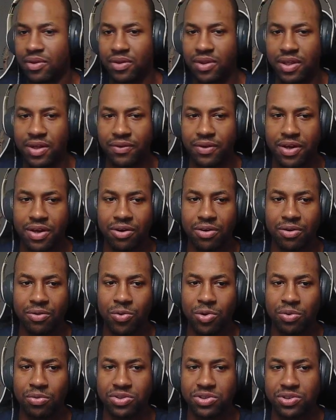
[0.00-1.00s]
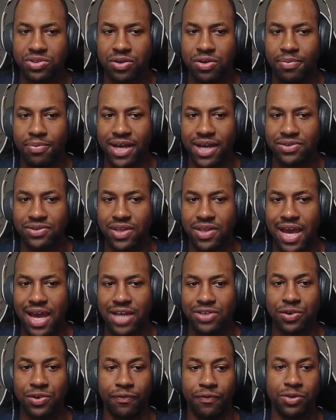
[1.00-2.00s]
we go, you would just go back to the
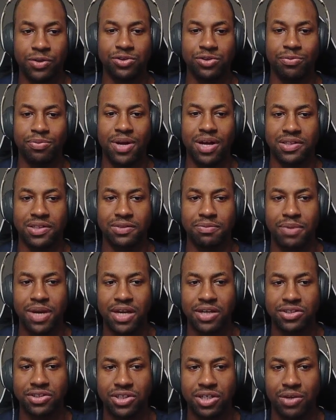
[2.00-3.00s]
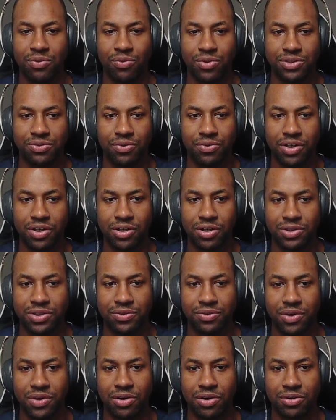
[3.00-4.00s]
actual VirtualBox manager, and what you want to do is you
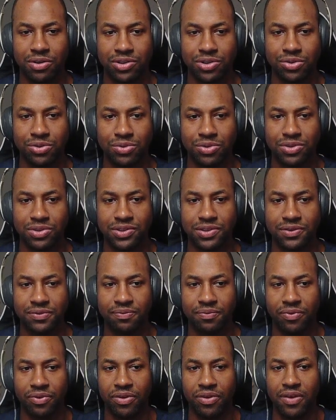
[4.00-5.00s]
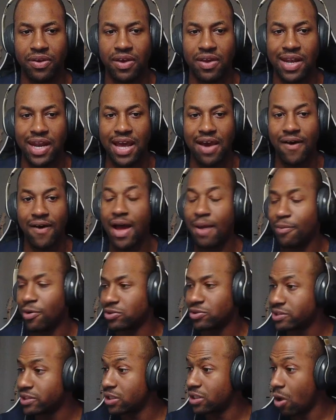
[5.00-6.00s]
want to go to tools. Now, I
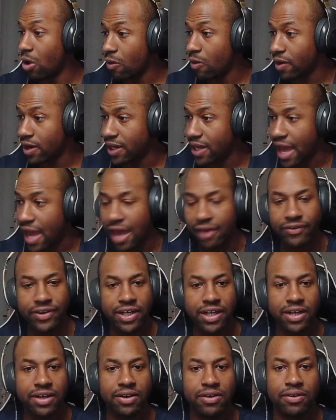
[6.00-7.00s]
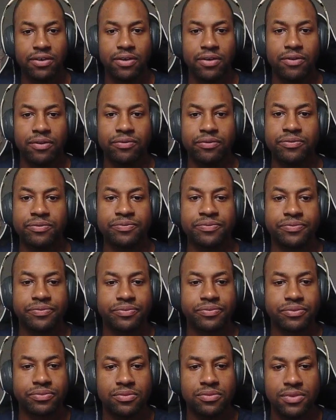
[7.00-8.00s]
personally already have it here.
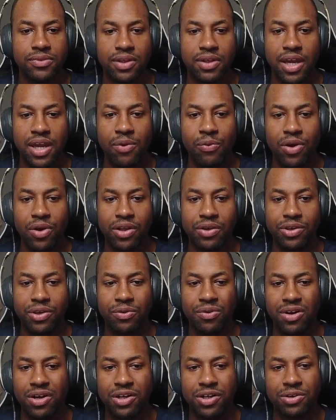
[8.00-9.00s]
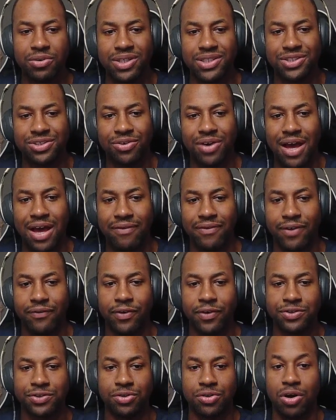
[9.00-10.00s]
And what you want to do is you'll have a
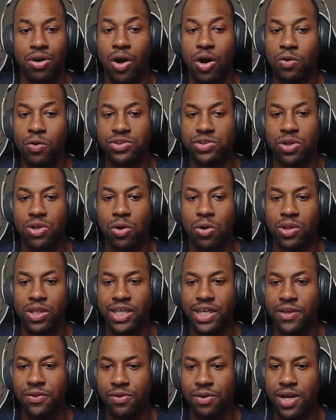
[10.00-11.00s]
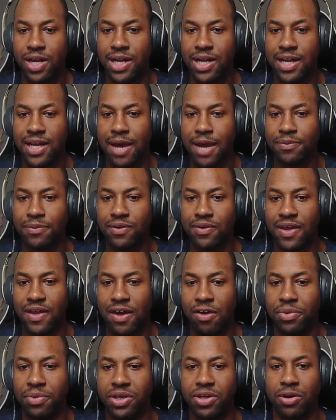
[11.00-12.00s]
virtual host only Ethernet adapter.
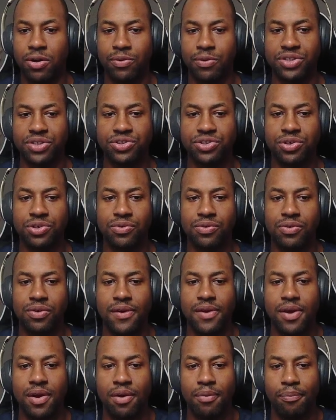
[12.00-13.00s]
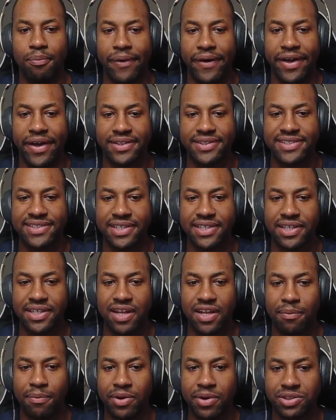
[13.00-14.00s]
That'll be your original. But
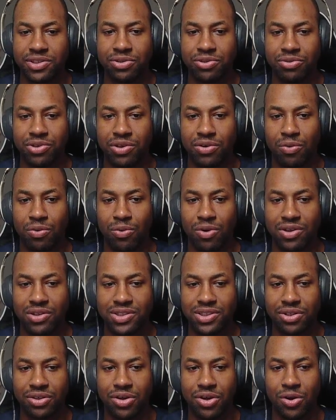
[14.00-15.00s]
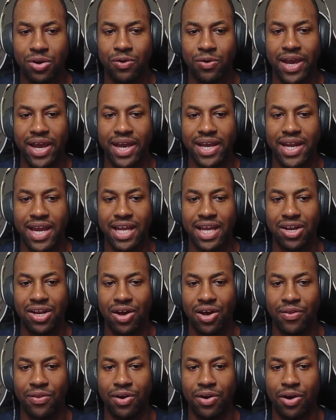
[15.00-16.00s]
number two, you'll want to create
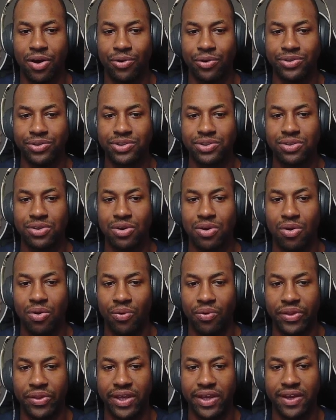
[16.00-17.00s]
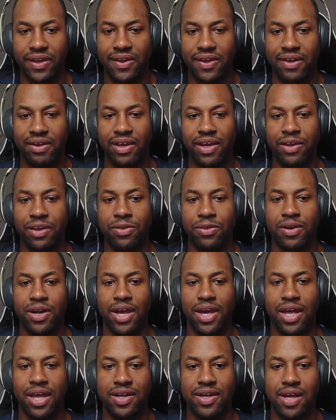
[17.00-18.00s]
another host only
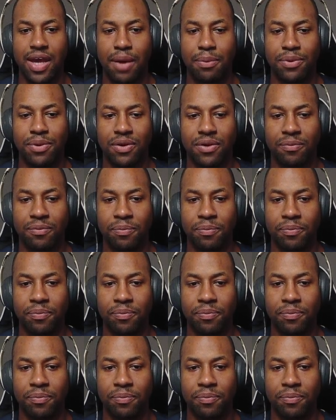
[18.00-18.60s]
Ethernet adapter.